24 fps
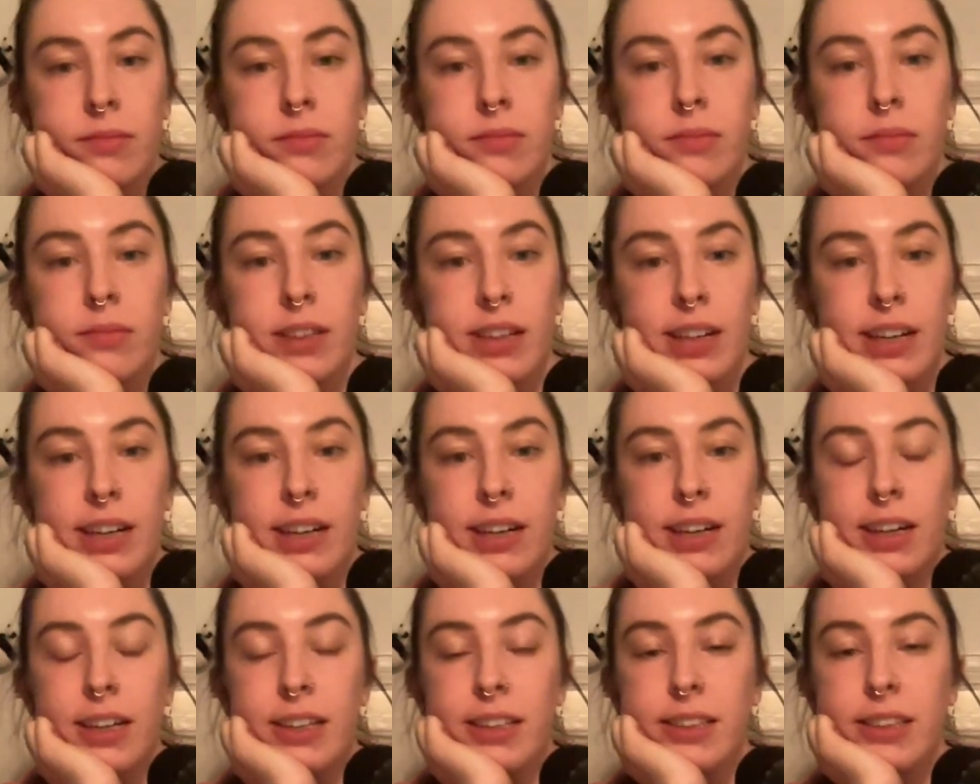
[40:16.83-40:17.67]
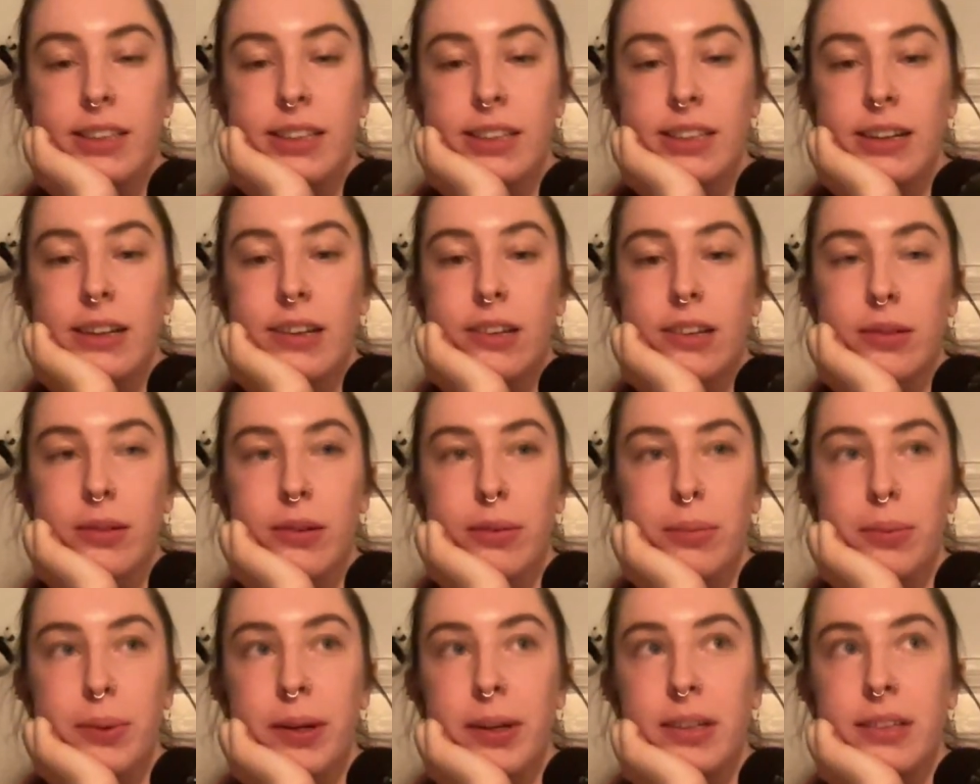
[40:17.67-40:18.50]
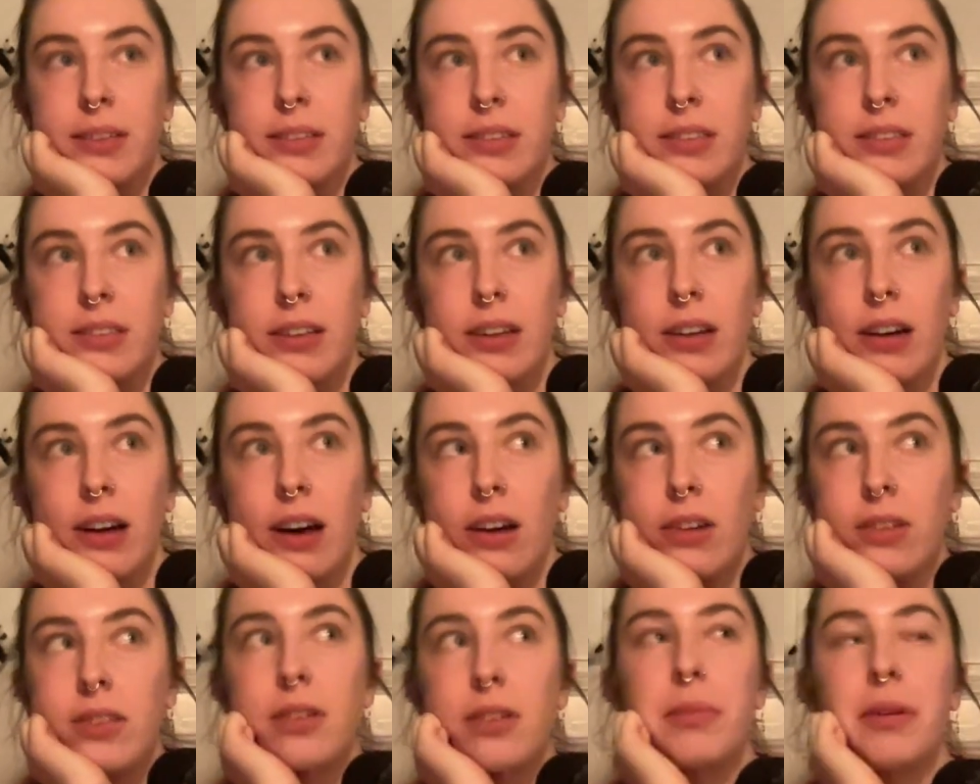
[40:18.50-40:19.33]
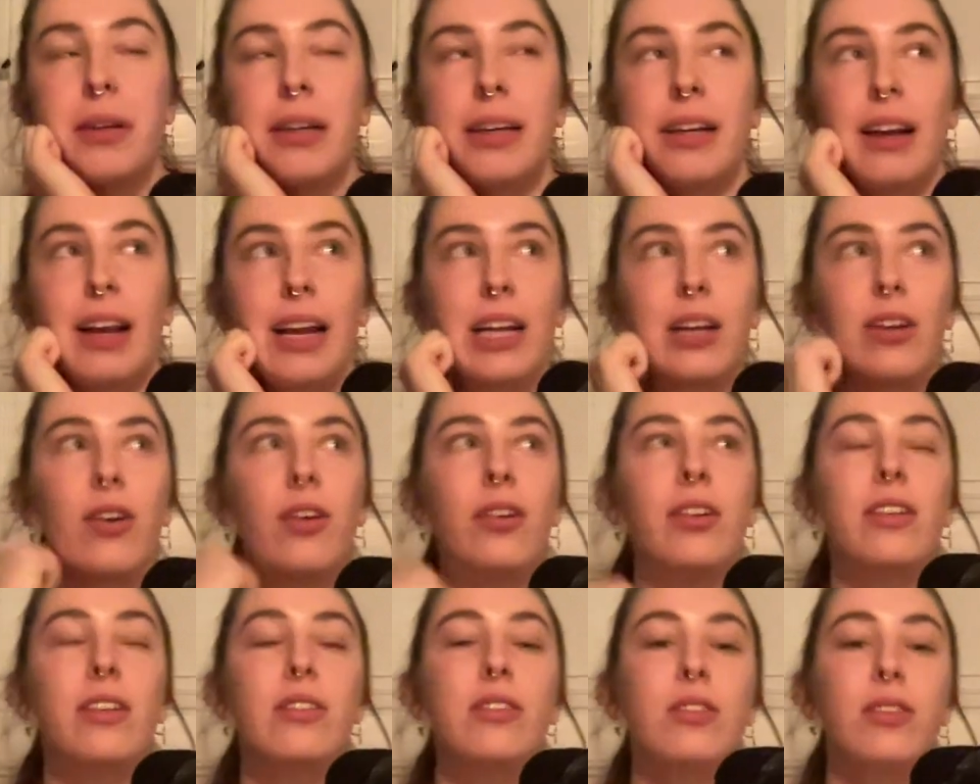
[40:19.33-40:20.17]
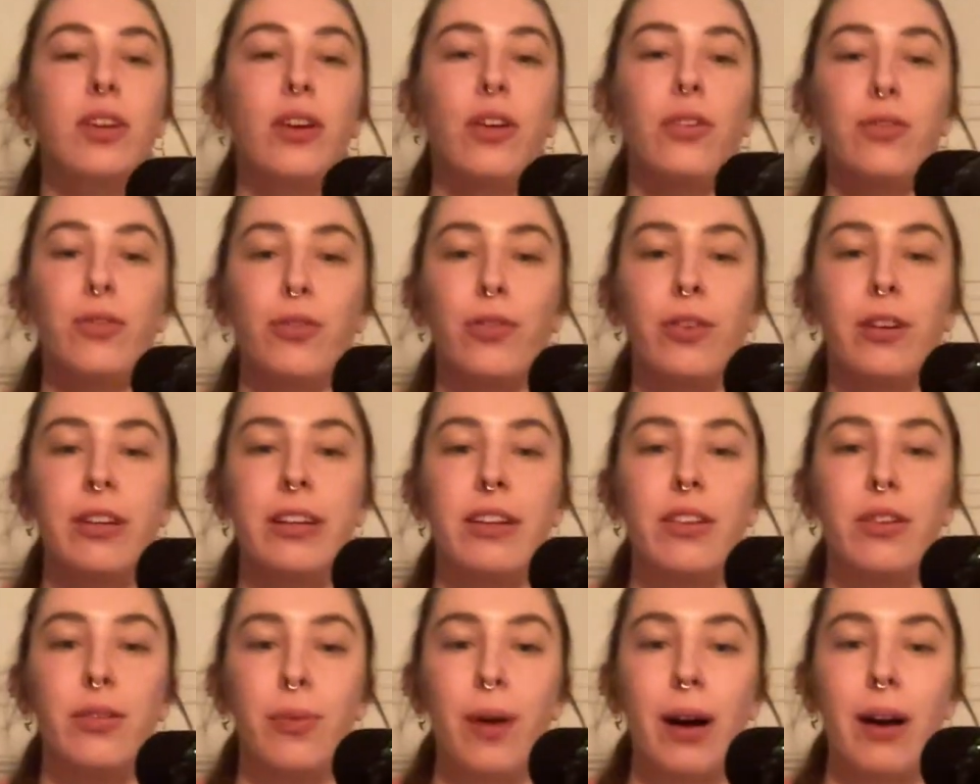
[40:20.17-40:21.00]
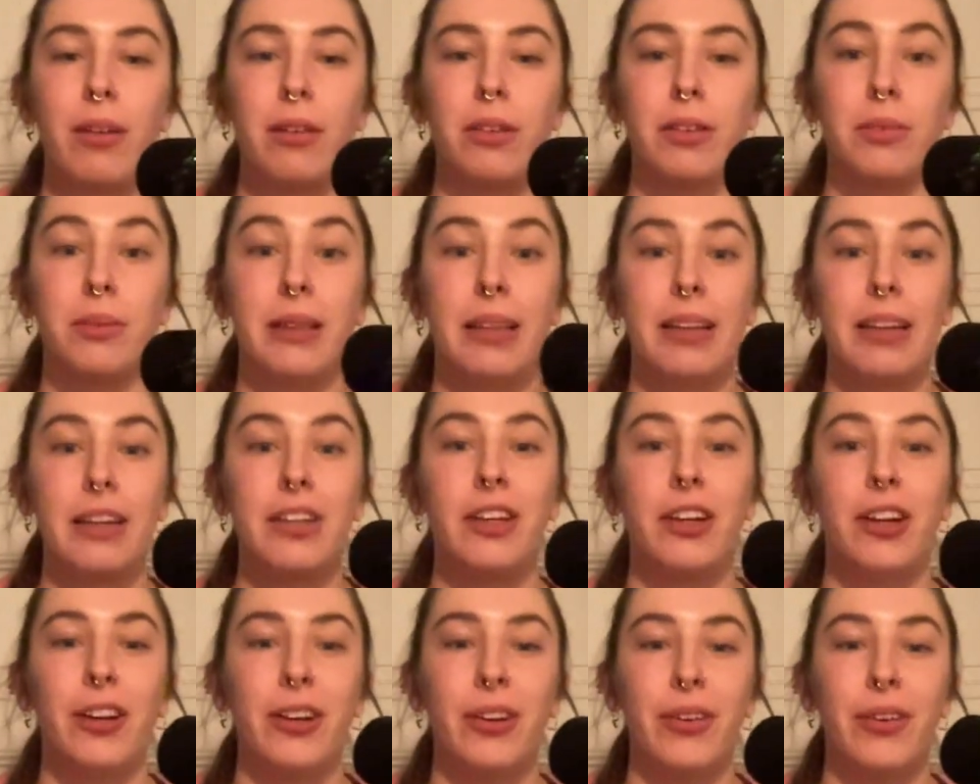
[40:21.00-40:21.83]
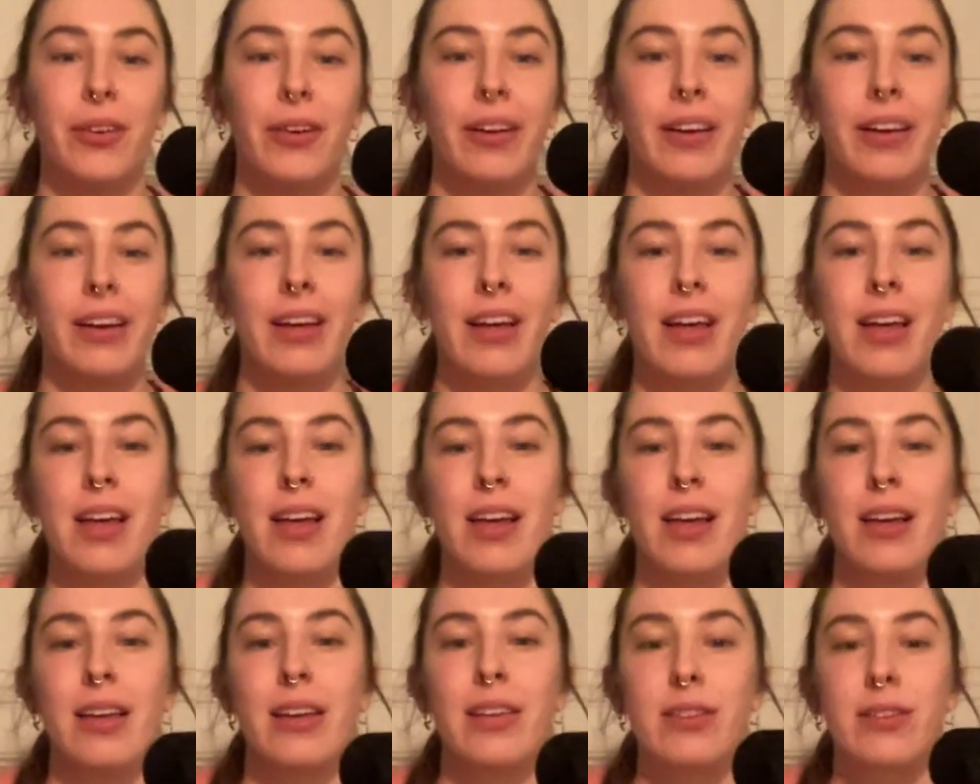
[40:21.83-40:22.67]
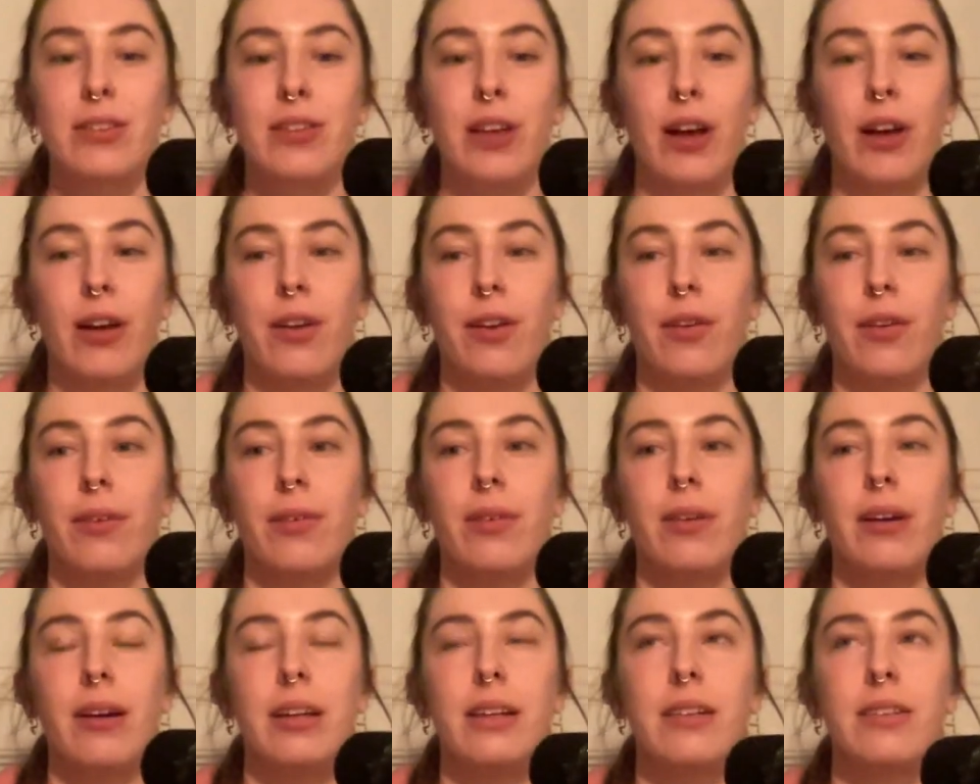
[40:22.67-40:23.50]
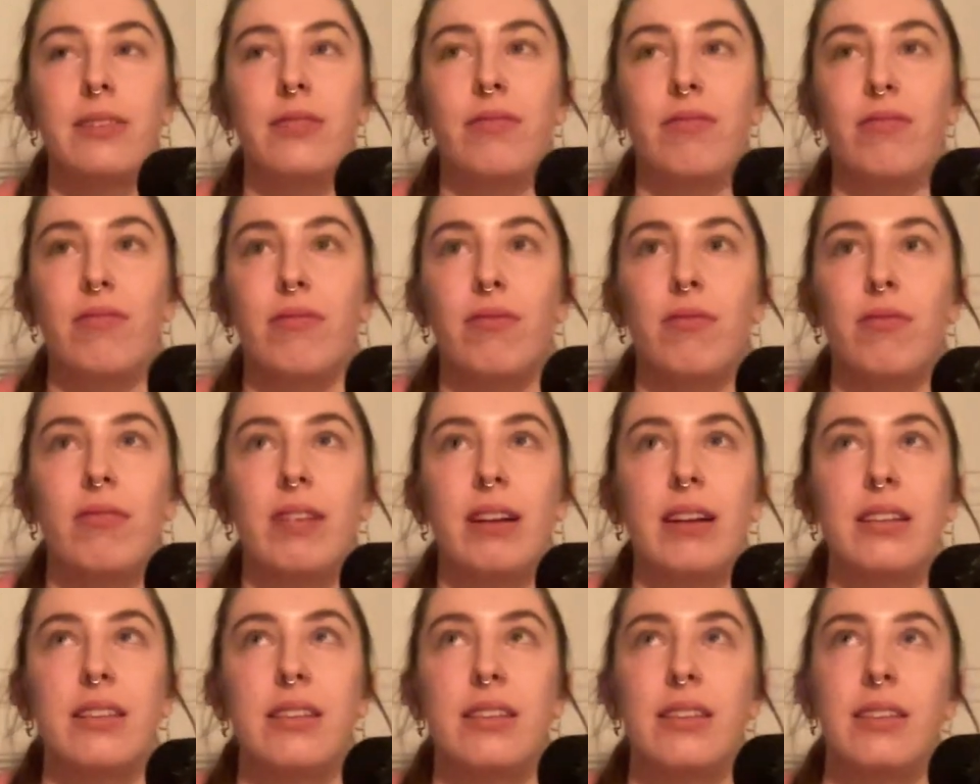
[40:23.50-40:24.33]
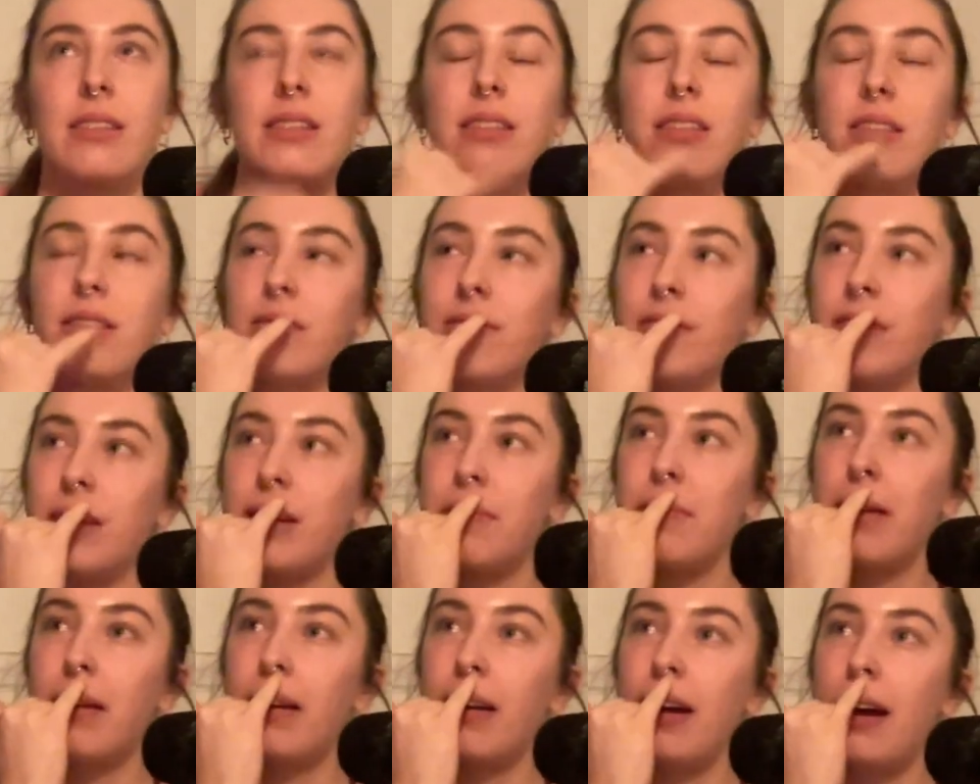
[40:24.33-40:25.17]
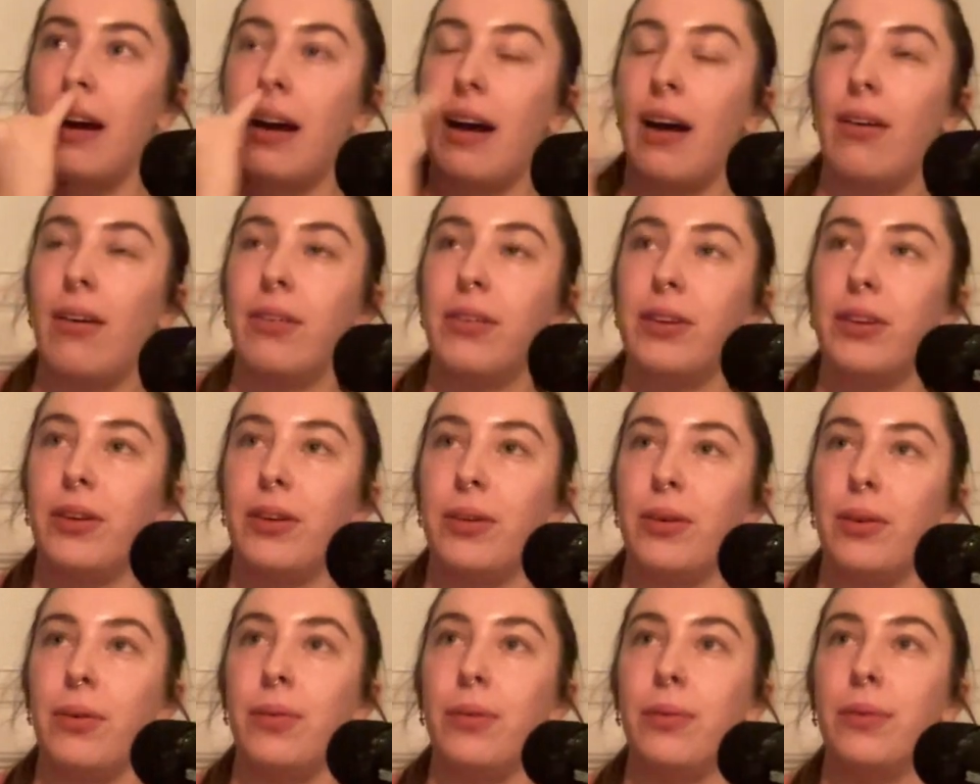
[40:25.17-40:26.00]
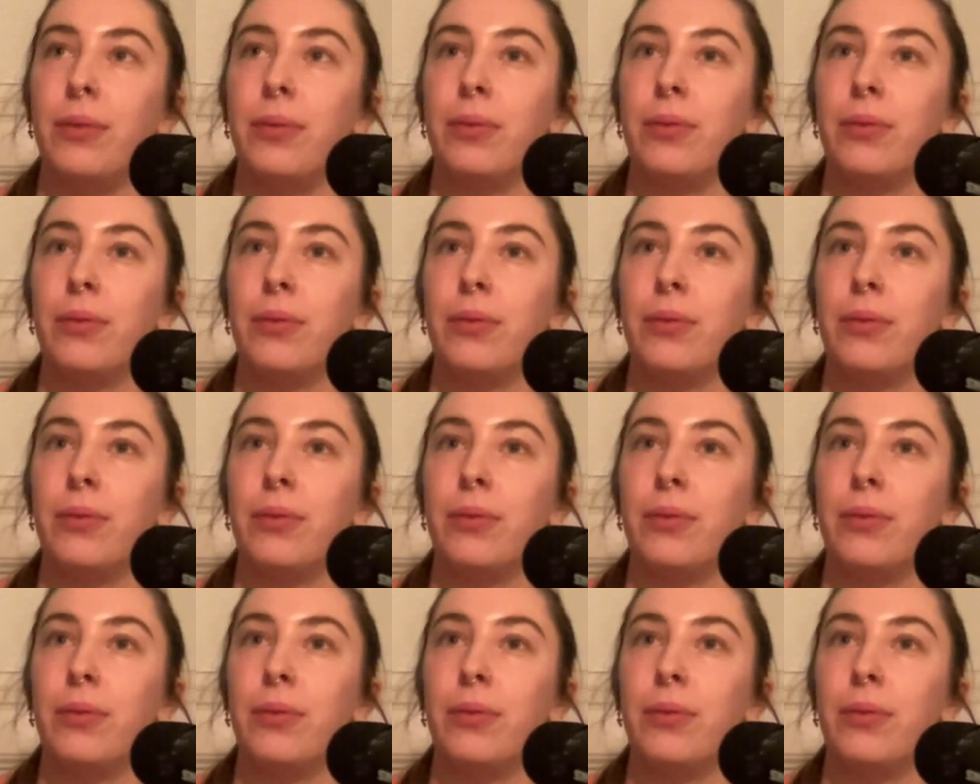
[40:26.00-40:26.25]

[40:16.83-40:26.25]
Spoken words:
Yeah, I think that as well, because ultimately, like, God already dwells within you. So it doesn't really matter how you